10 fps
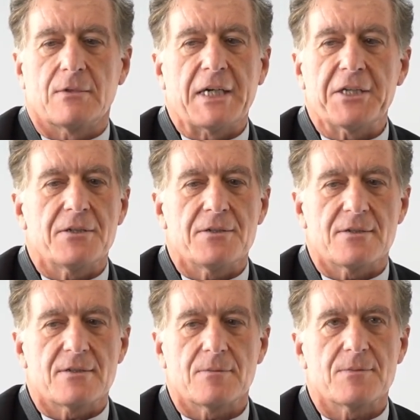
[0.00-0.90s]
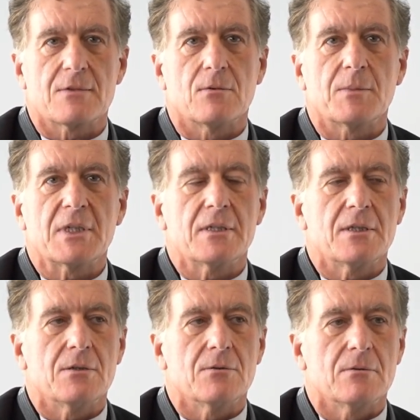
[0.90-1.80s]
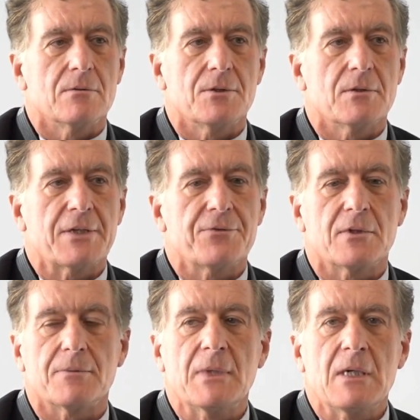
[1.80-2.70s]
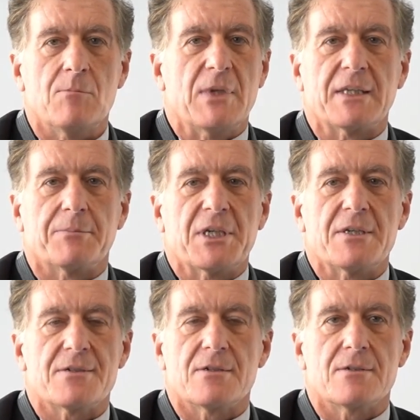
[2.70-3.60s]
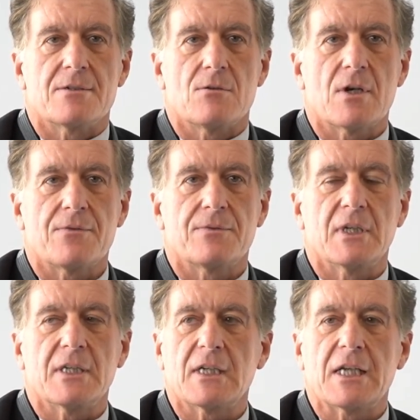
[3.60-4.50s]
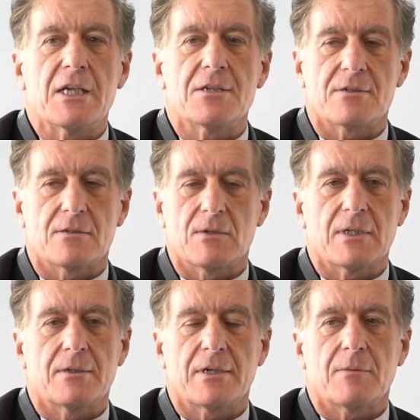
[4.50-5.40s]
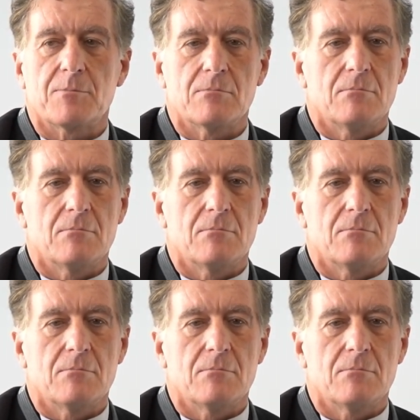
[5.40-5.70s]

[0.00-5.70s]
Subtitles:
IT systems. Normally you have databases, you have data lakes where there are